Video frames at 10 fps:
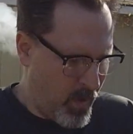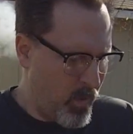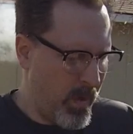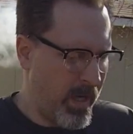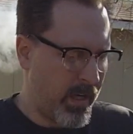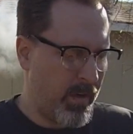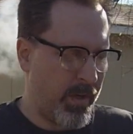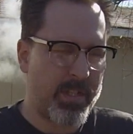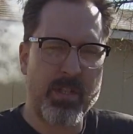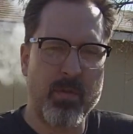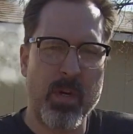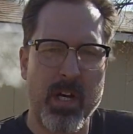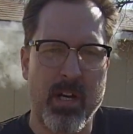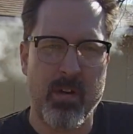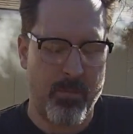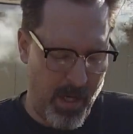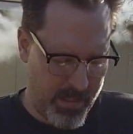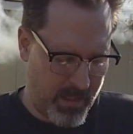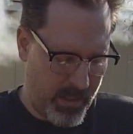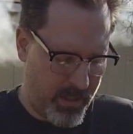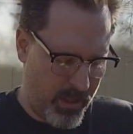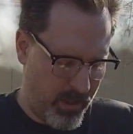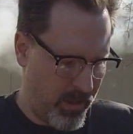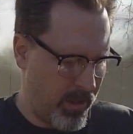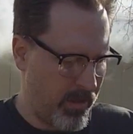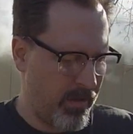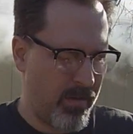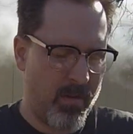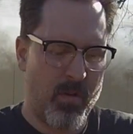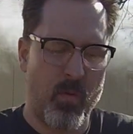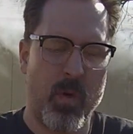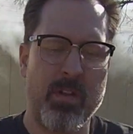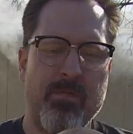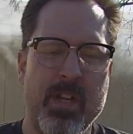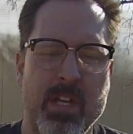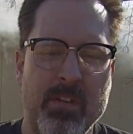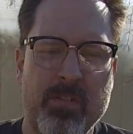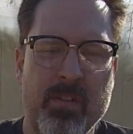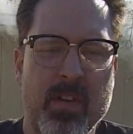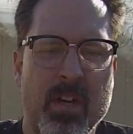we are going to basically turn one of these.